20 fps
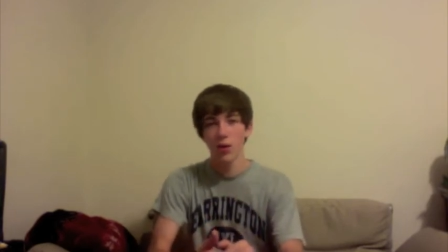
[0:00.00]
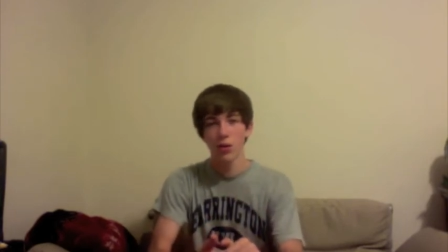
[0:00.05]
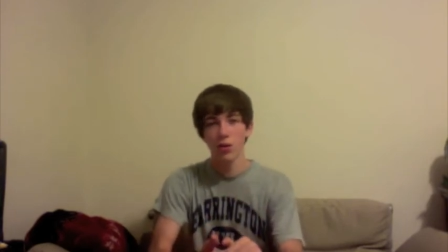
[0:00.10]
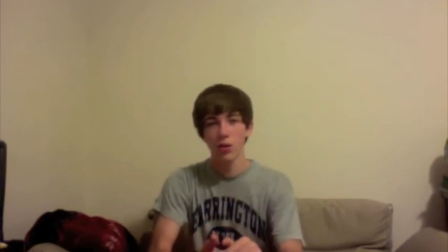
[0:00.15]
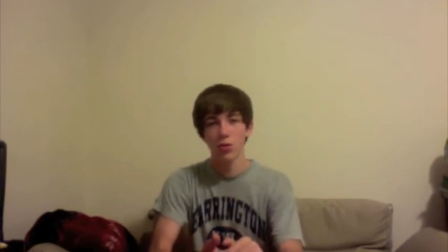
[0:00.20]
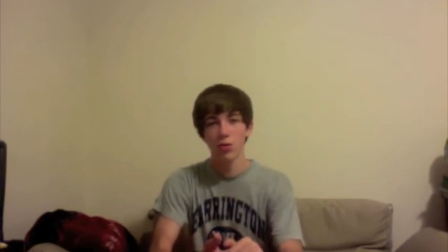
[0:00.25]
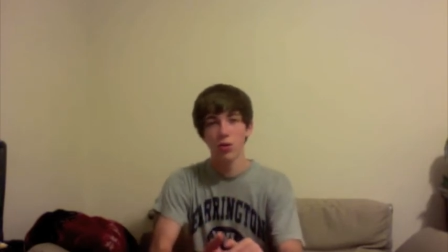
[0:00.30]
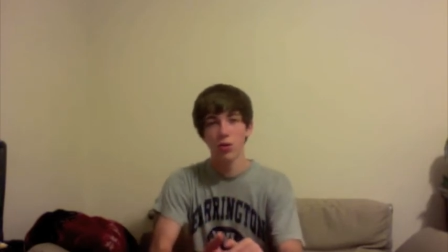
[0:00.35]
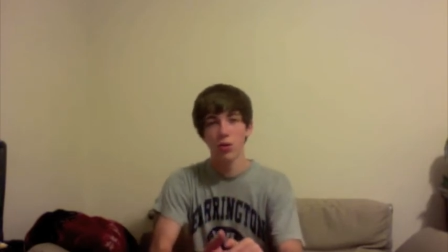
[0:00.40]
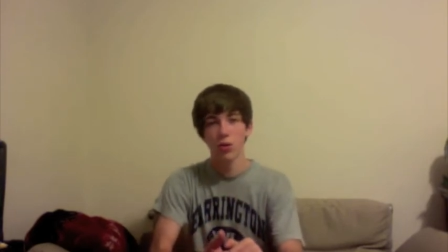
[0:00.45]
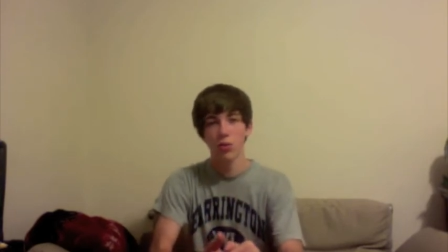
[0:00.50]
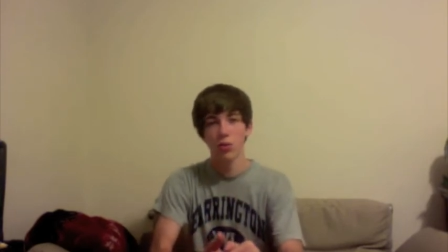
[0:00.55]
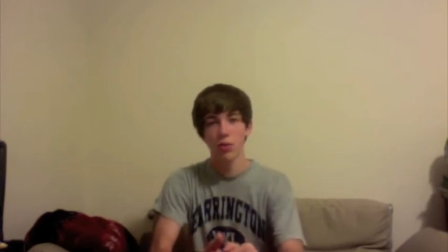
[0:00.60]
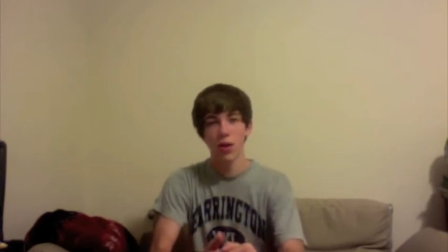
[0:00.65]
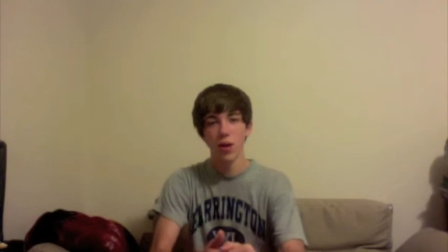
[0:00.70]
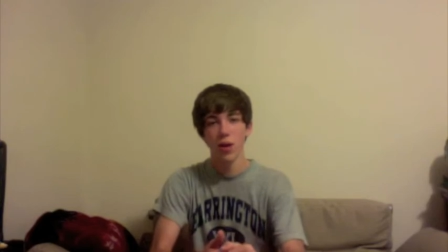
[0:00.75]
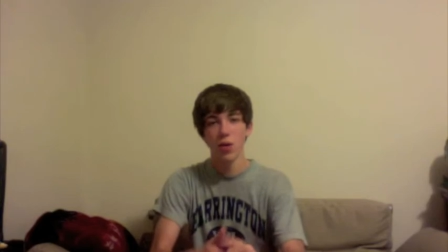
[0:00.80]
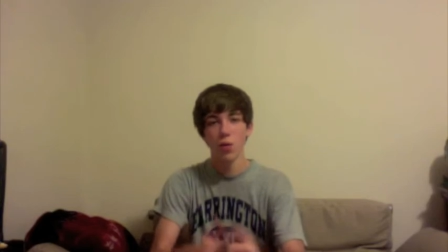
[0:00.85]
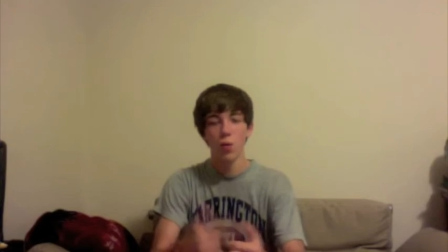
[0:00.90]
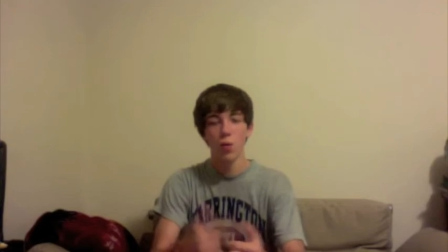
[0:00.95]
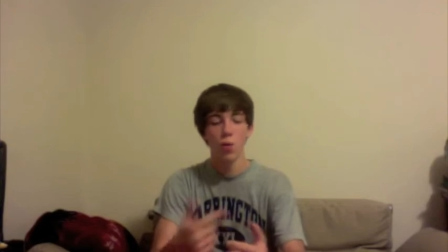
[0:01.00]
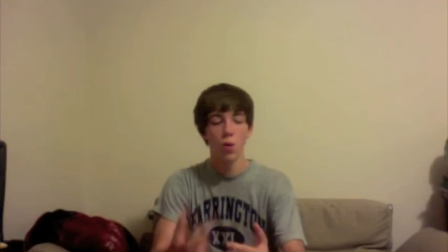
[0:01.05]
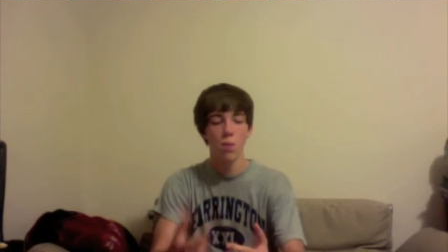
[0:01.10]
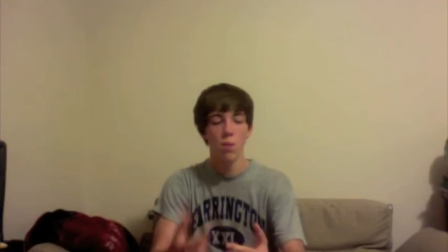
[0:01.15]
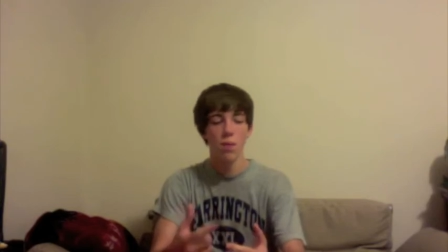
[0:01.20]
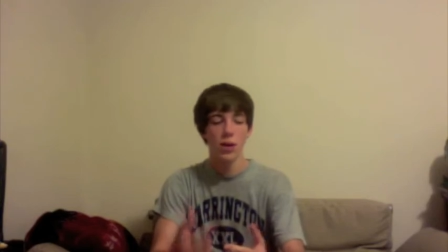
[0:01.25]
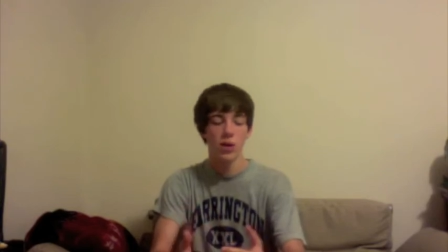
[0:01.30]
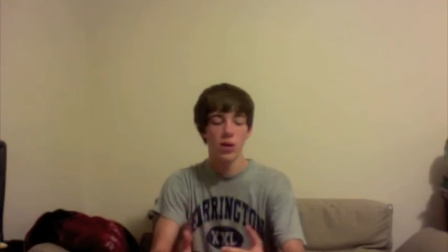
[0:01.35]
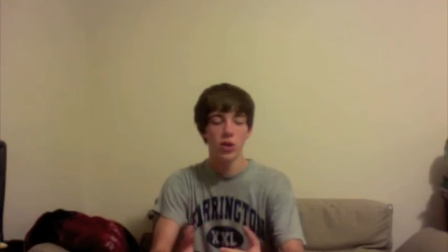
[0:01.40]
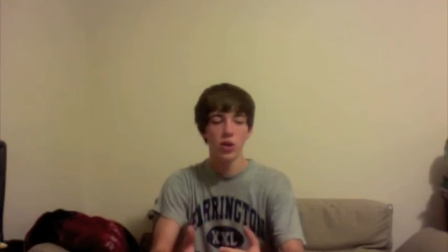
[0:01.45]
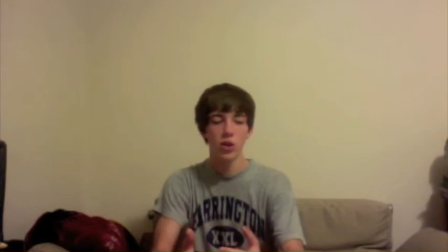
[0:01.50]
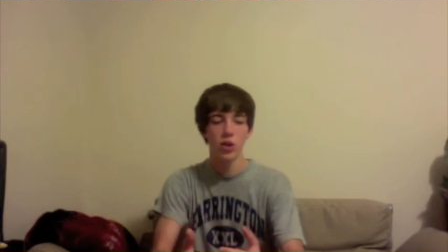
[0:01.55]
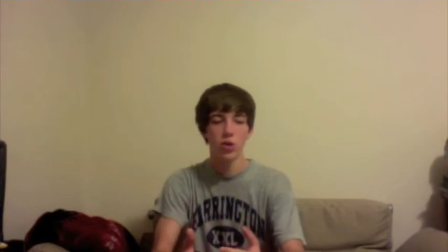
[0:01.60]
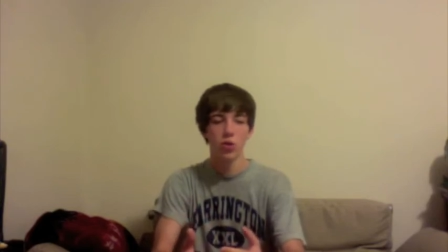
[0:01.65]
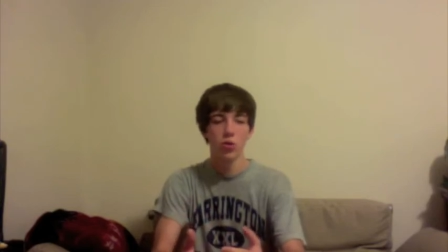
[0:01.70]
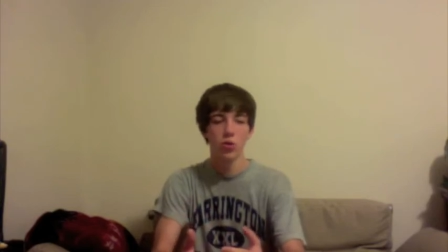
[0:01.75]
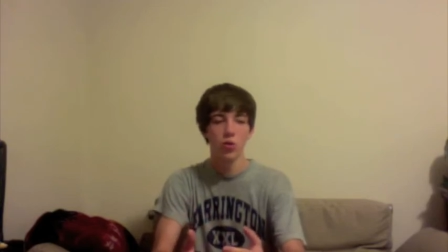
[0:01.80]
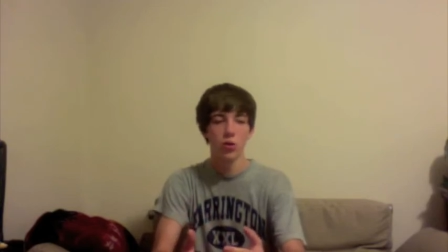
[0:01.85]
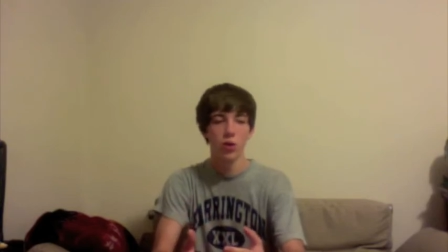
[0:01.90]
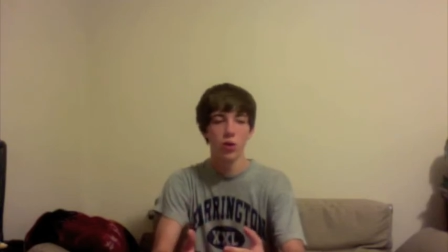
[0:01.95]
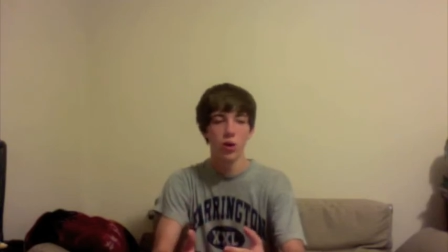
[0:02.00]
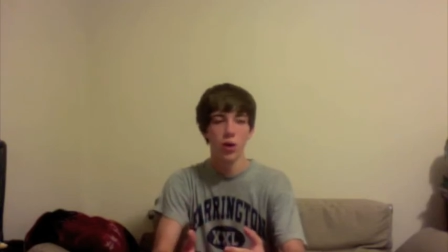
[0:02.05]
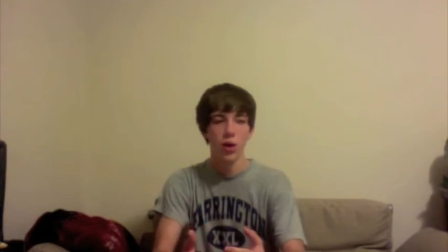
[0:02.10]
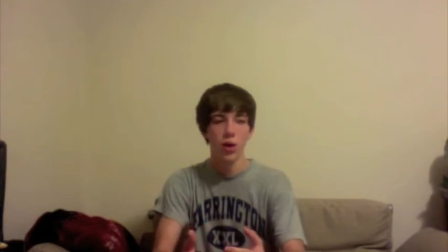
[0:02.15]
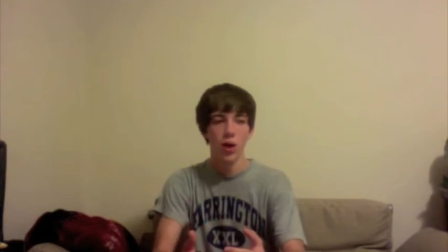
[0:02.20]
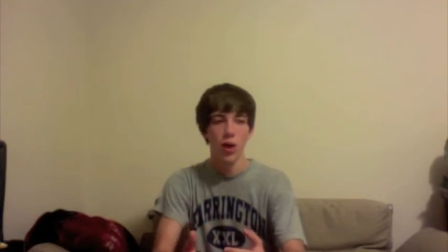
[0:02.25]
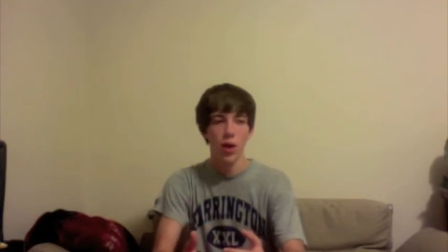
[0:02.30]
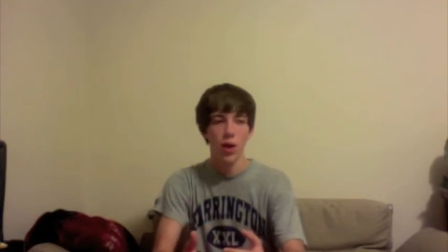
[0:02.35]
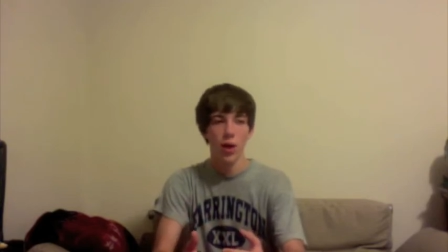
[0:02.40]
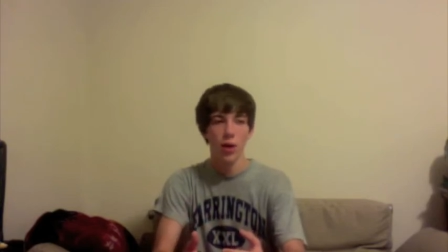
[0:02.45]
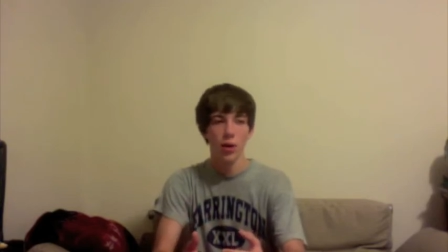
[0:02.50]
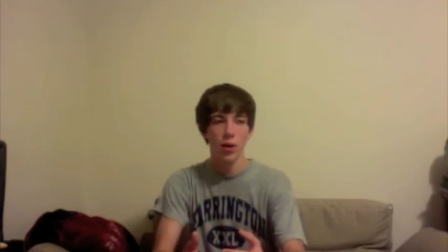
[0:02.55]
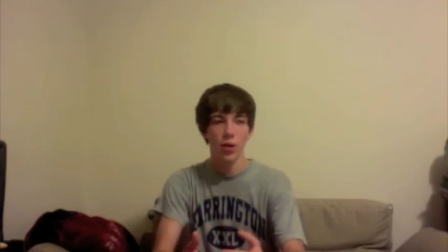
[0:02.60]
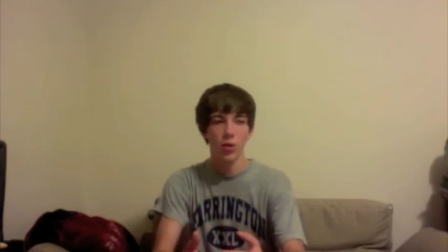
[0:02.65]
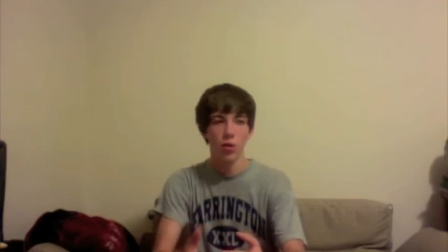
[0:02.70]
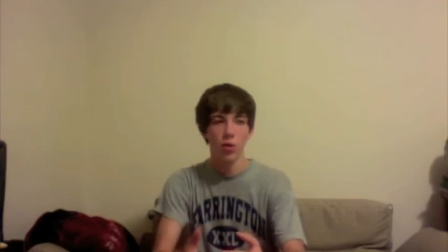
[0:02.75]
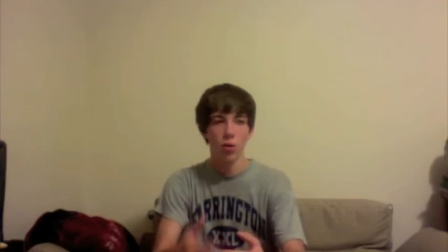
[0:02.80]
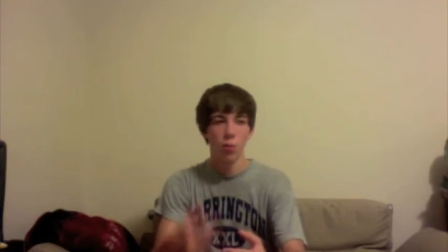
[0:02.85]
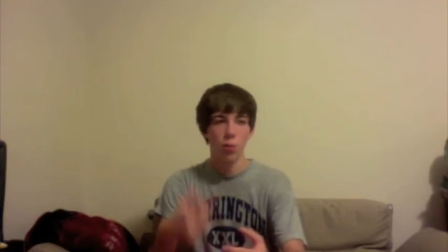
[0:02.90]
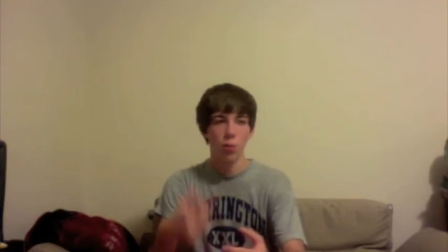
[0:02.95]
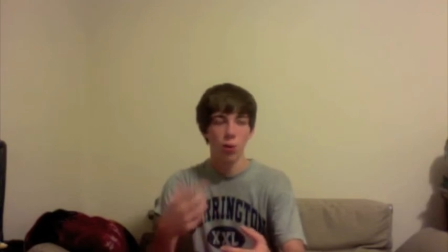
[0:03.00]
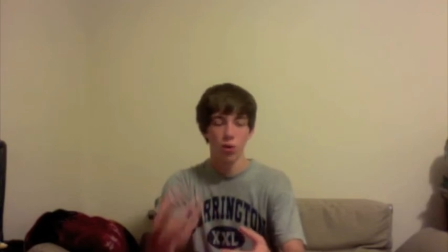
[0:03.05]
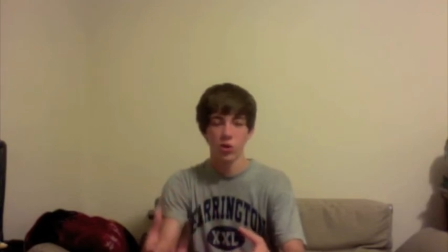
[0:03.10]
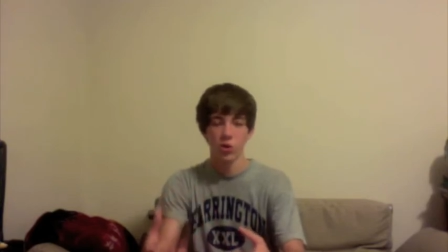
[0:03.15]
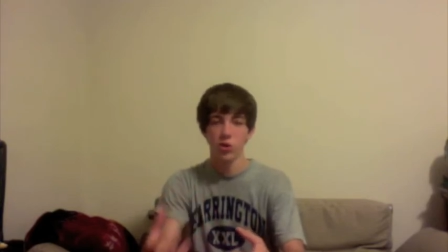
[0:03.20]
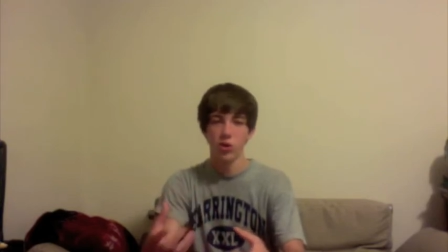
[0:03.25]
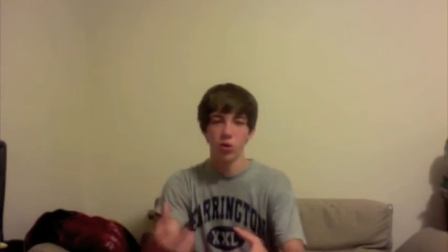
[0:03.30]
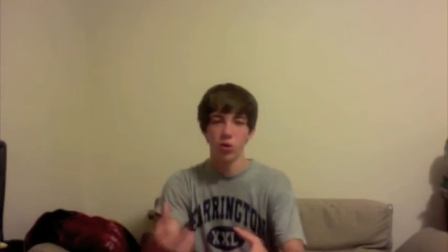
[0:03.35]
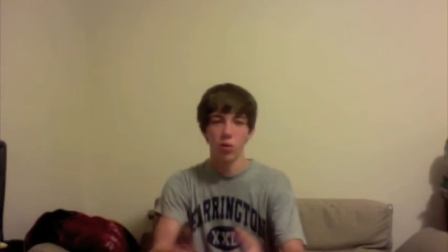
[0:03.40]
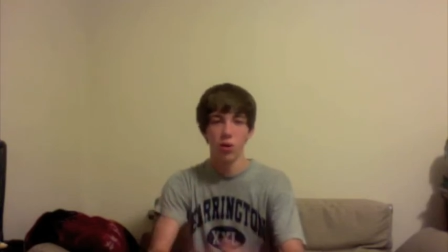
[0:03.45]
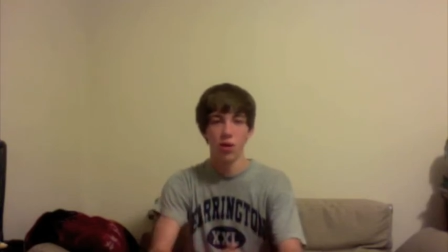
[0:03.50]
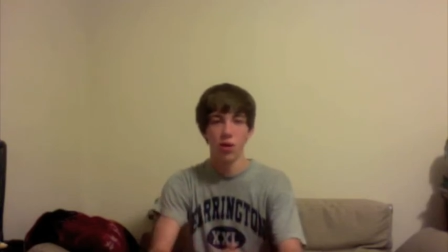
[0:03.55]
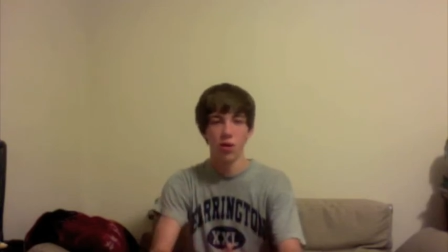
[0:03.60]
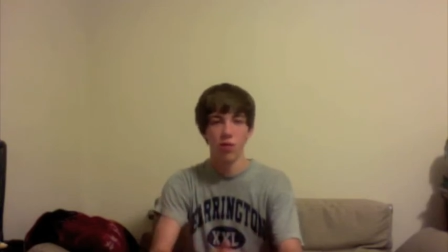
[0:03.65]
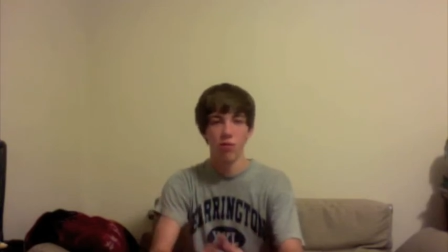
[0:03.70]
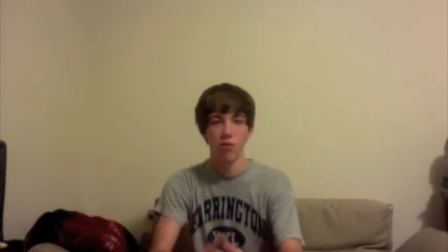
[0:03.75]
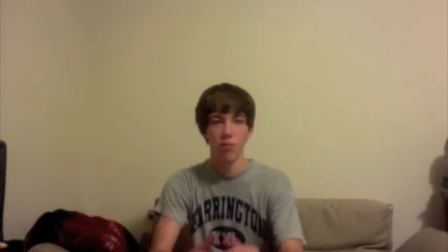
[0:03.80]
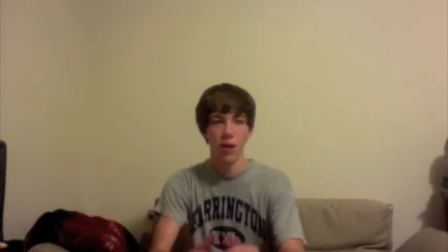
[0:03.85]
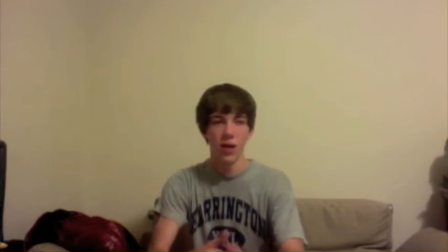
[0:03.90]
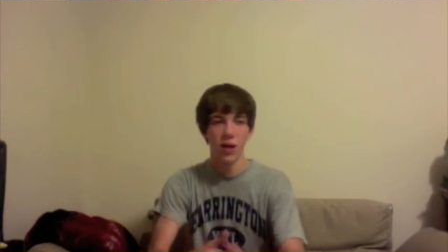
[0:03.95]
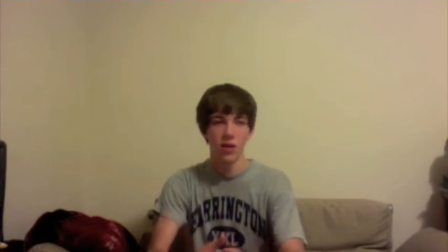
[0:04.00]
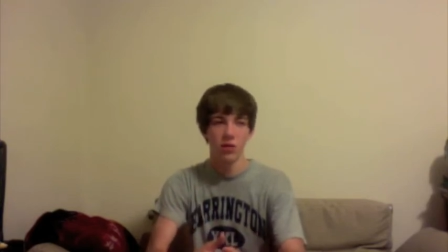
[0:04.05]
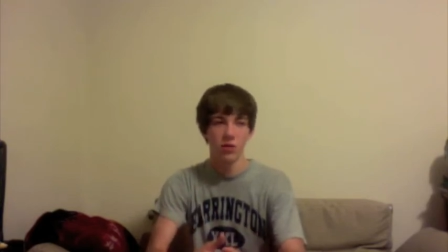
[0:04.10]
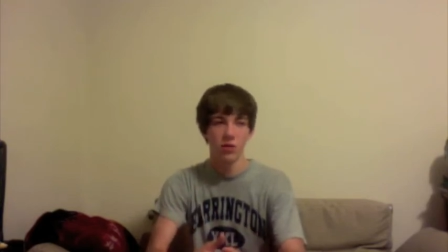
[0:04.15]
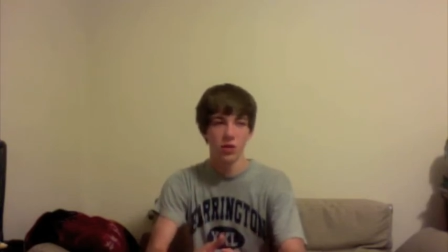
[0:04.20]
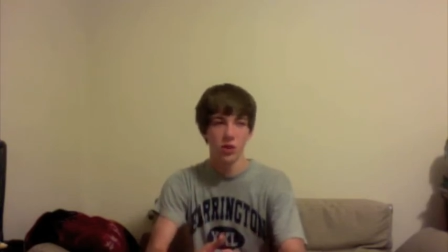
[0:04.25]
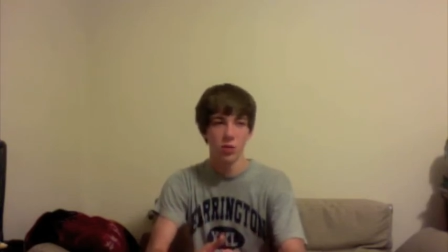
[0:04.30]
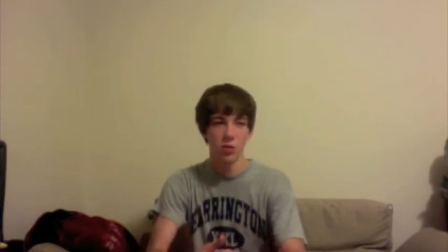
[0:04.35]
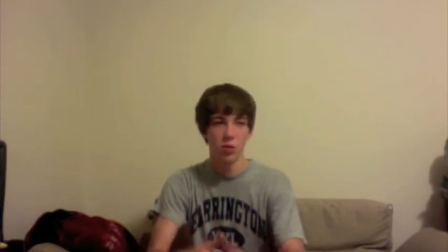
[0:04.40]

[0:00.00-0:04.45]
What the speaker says: You could make what makes you your personal way of bass fishing.